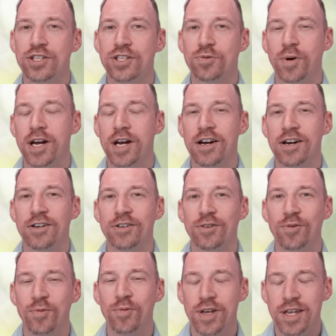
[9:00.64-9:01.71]
is where
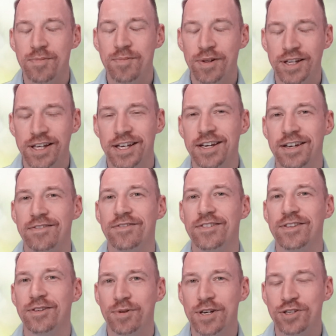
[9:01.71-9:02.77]
we
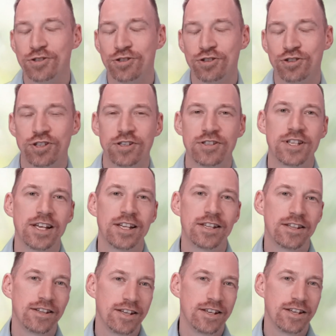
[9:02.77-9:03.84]
believe the research shows that
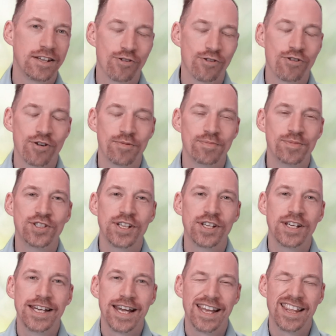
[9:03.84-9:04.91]
the herbs
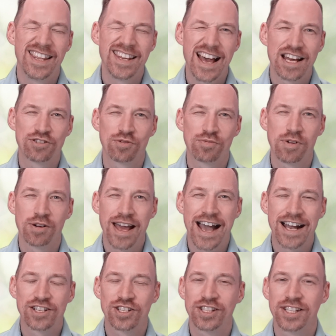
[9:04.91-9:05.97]
and the natural route
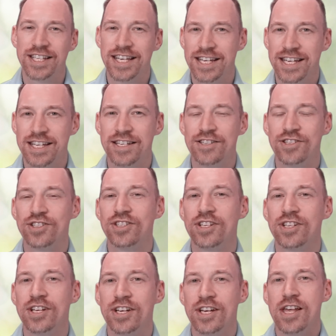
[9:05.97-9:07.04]
actually
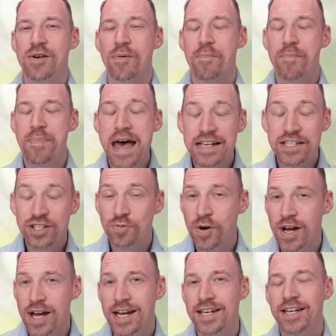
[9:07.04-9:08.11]
is the best
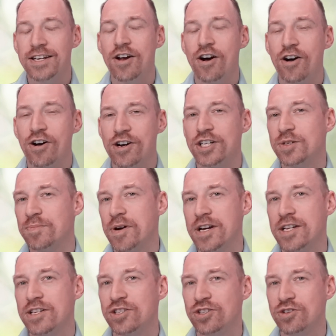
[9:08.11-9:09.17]
way, in our
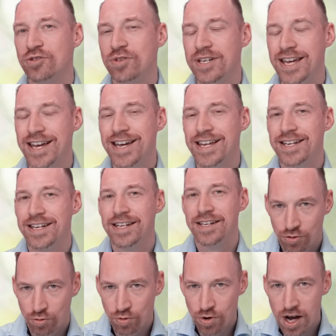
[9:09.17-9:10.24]
experience, to get
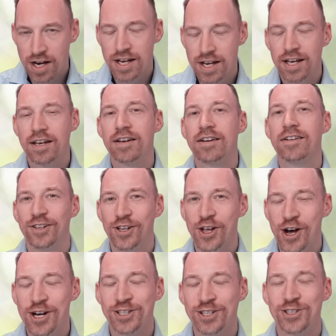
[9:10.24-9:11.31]
chronic,
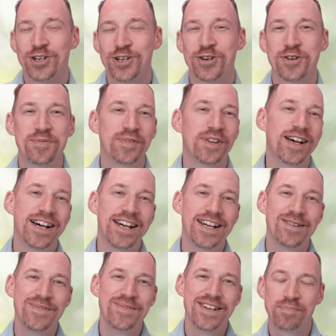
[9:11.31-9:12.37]
long-term
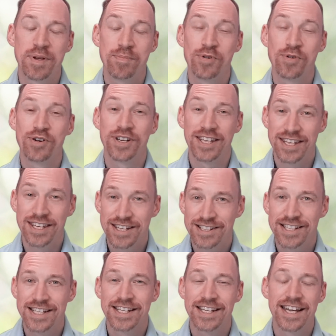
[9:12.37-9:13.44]
Lyme people
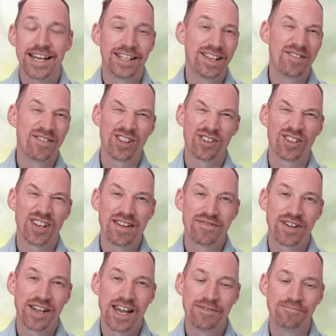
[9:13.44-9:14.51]
healing and living their
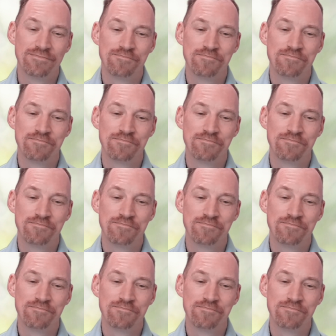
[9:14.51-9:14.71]
life again.